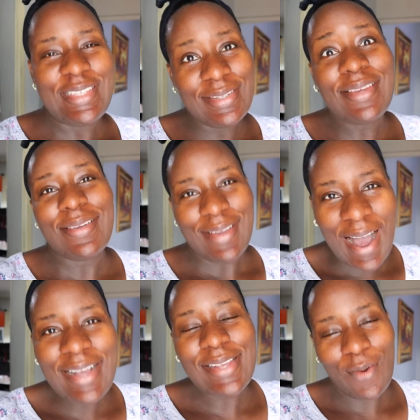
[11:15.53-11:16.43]
He
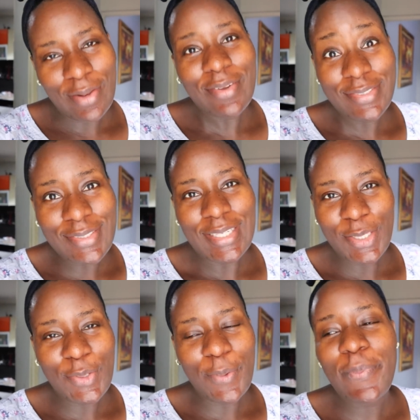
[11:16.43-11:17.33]
has our laundry
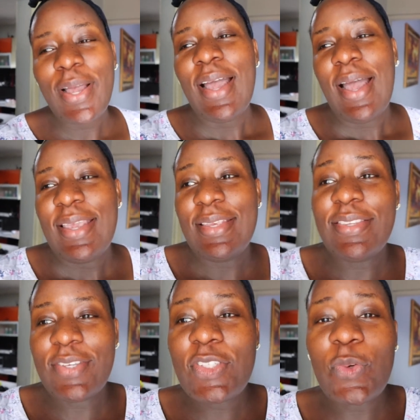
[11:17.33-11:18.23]
set up
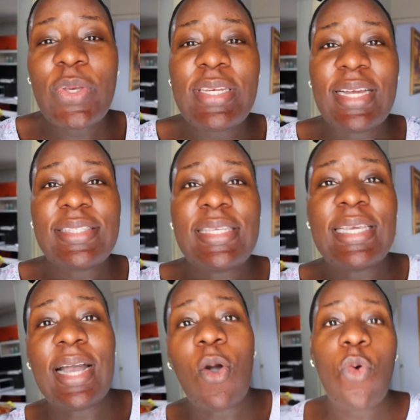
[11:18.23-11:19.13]
in such a way that
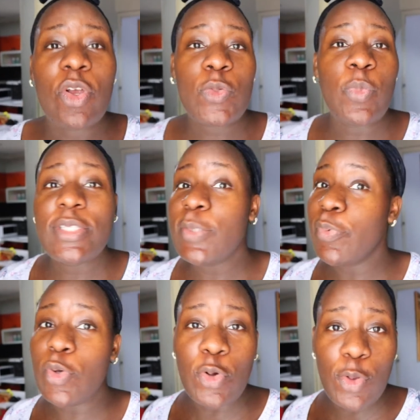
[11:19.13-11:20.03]
he can wash
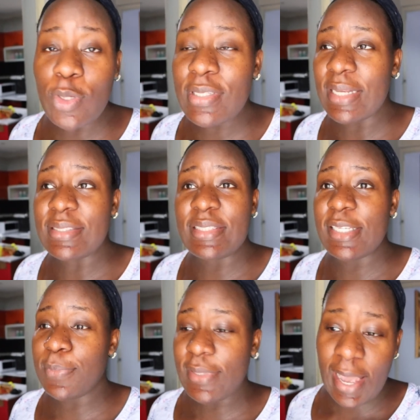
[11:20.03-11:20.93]
multiple clothes at the
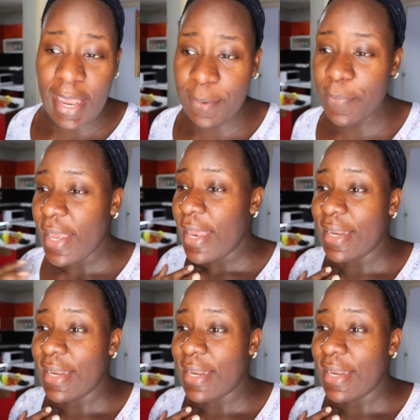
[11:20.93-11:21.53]
same time.